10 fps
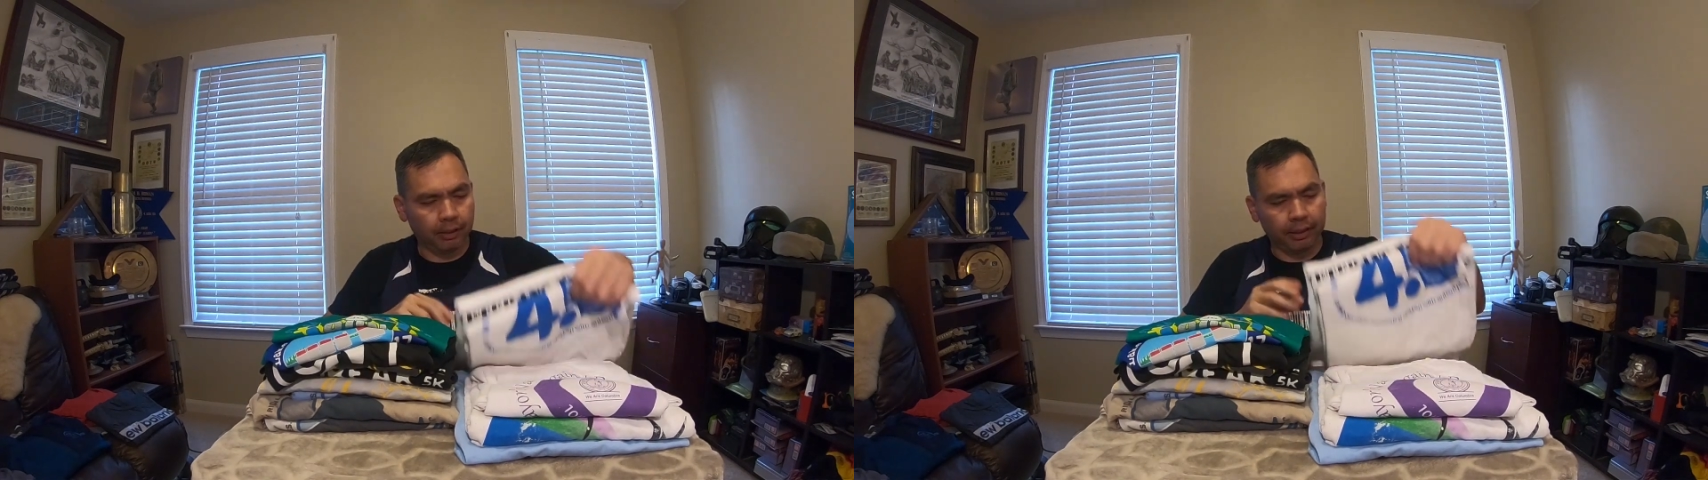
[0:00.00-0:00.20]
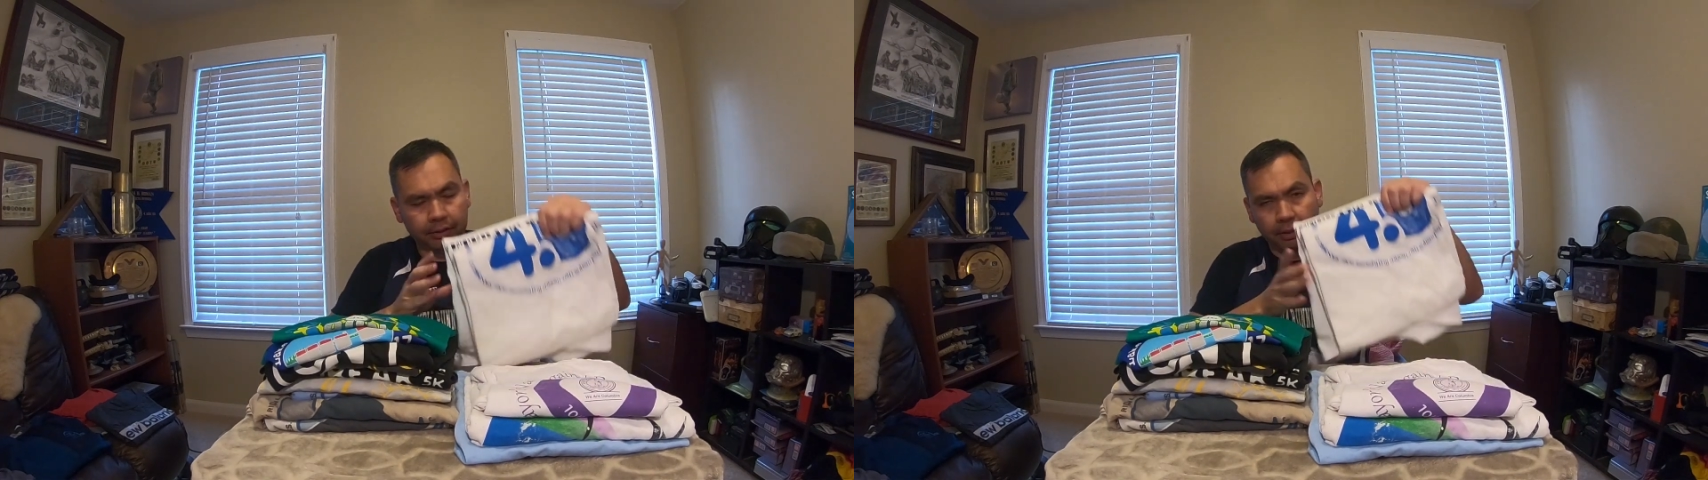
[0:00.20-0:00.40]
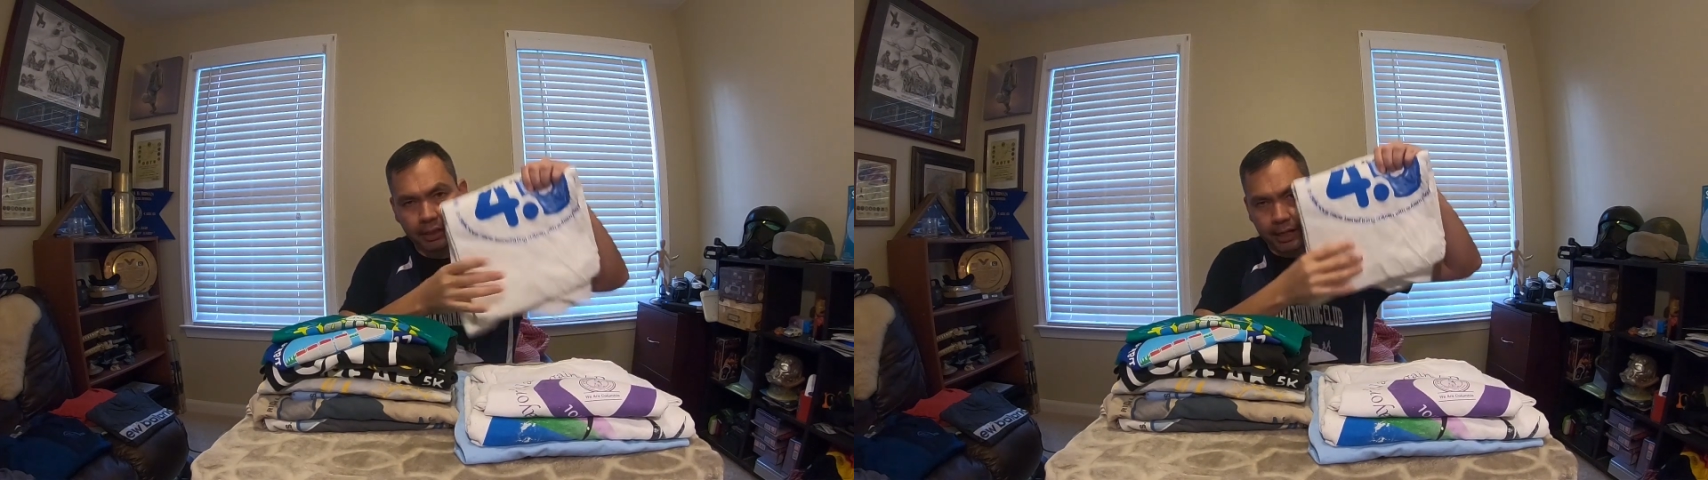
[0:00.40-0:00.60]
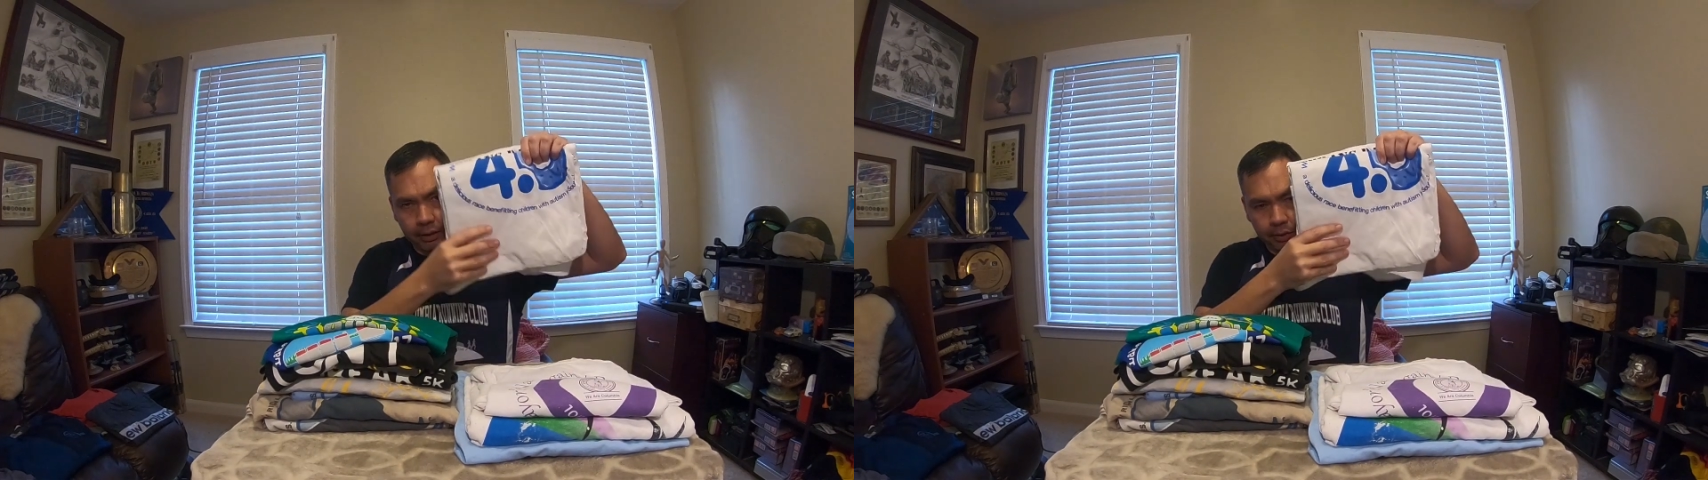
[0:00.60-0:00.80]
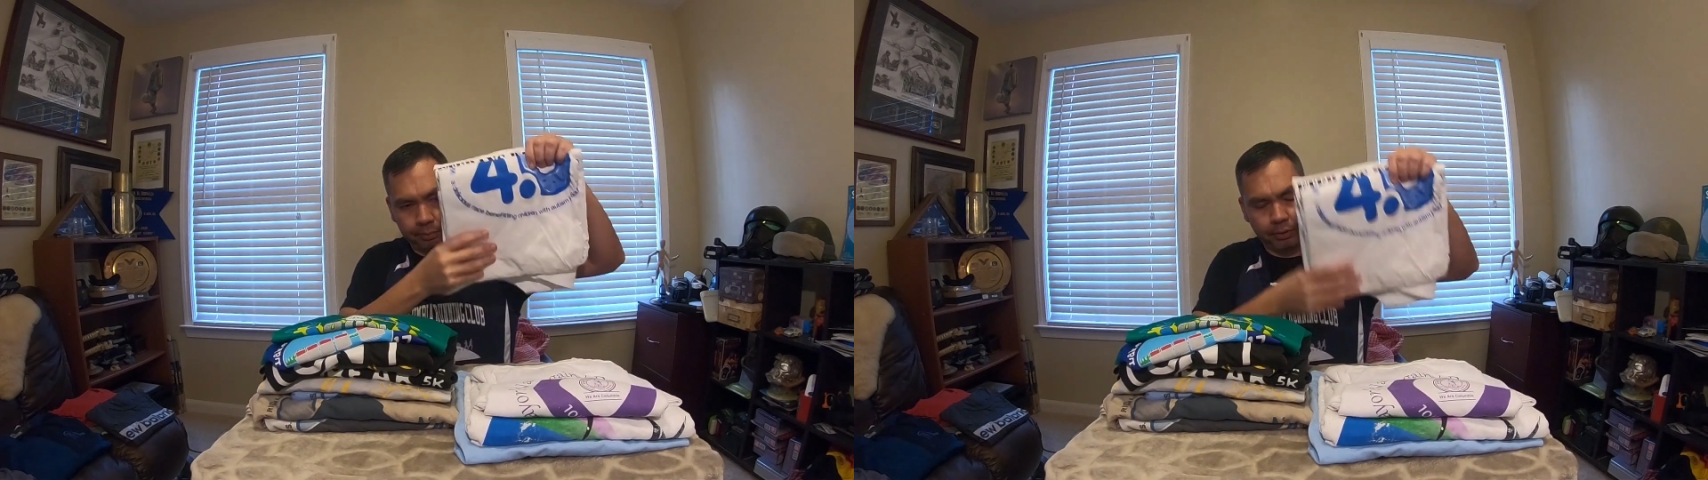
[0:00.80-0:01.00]
is the
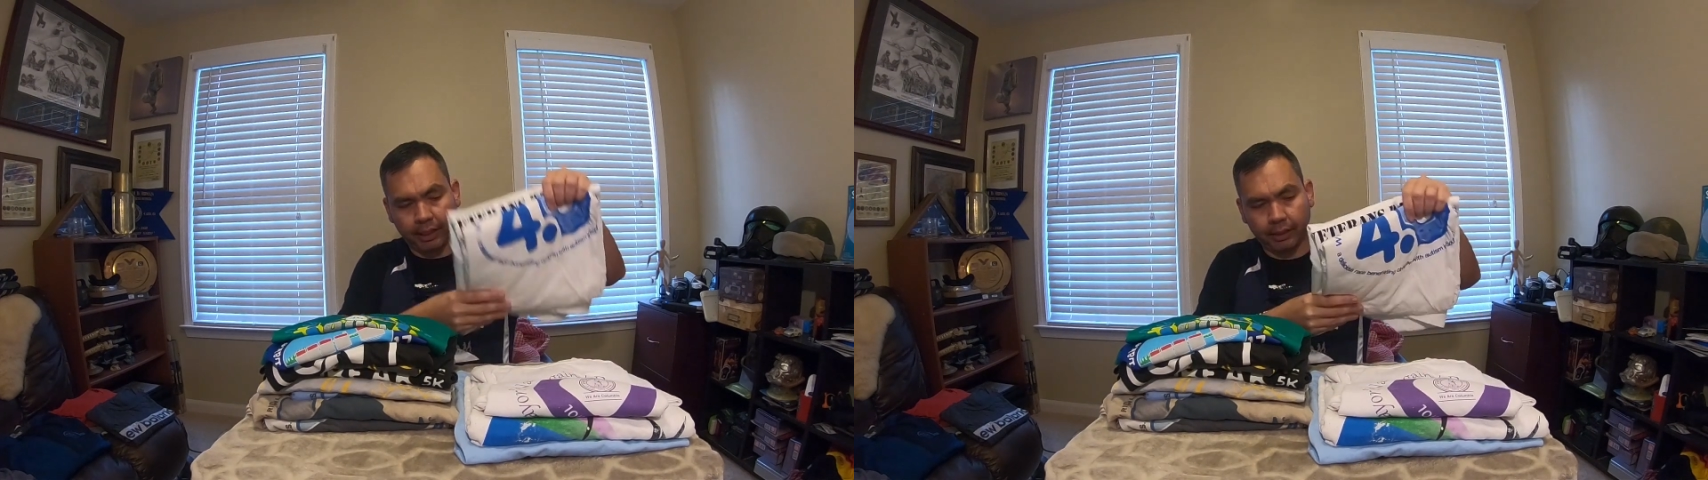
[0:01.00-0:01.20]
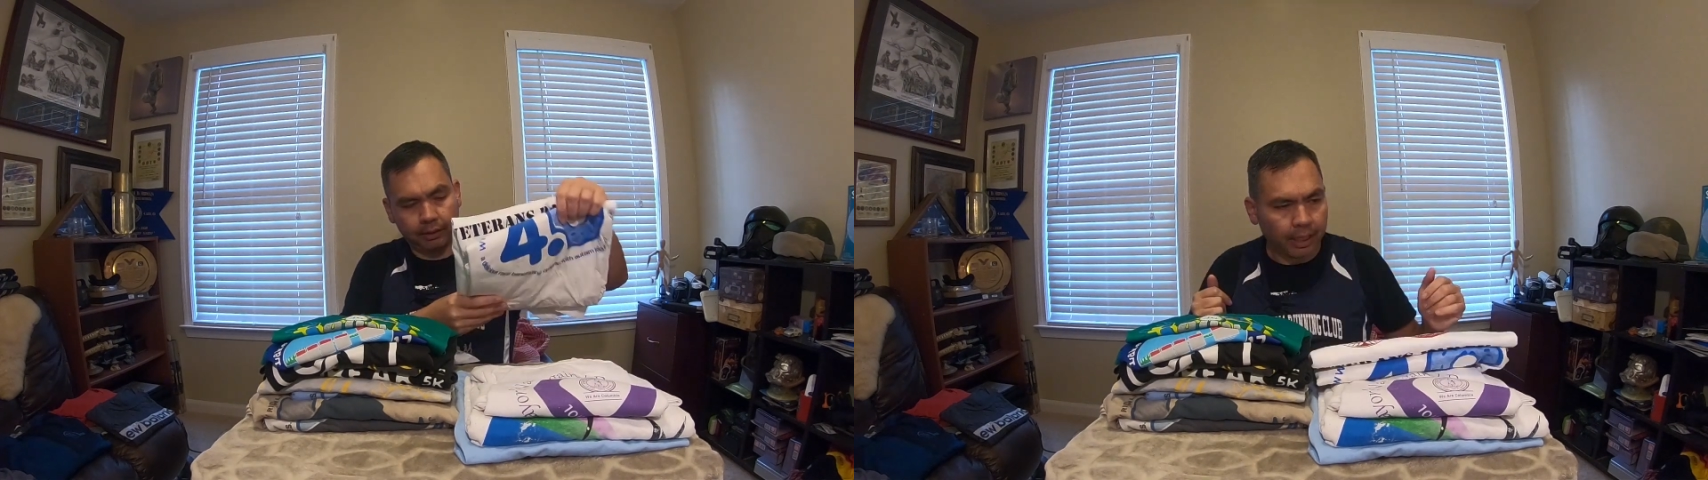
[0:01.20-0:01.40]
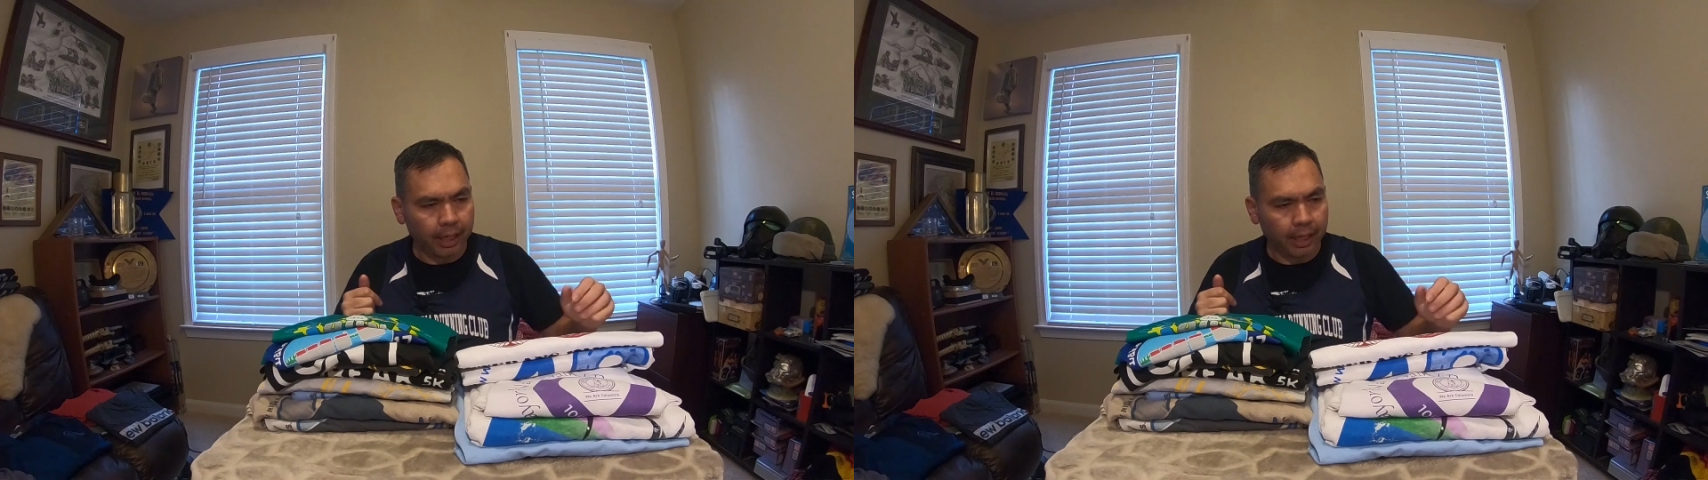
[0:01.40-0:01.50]
Tagless brand,